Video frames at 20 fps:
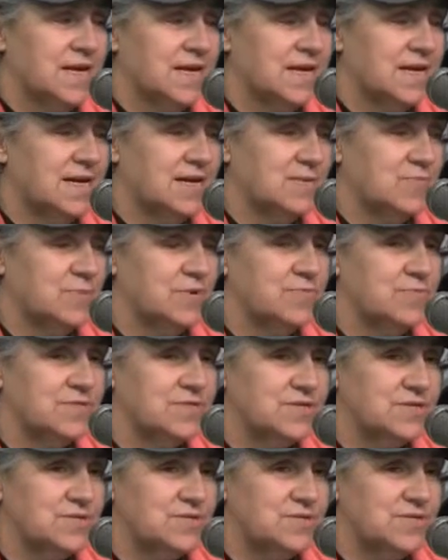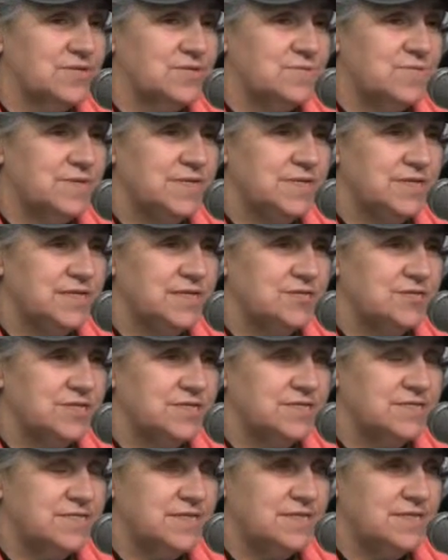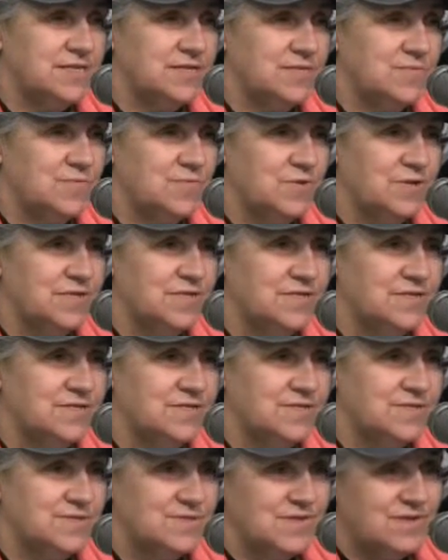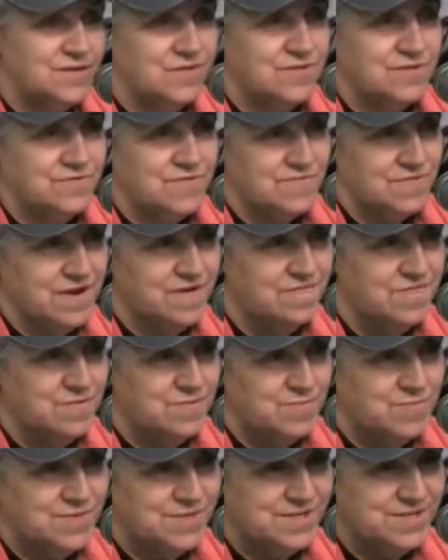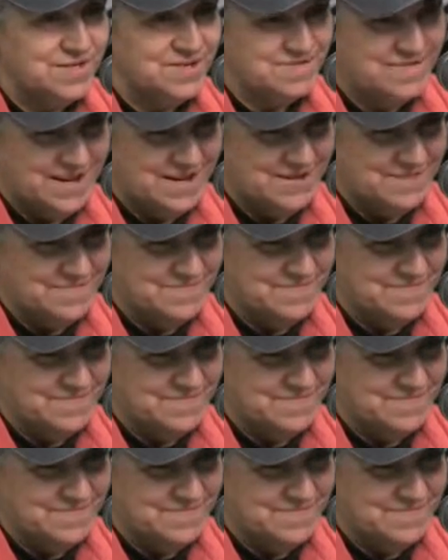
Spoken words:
And what was going to be at Shea Stadium was the Reverend Billy Graham.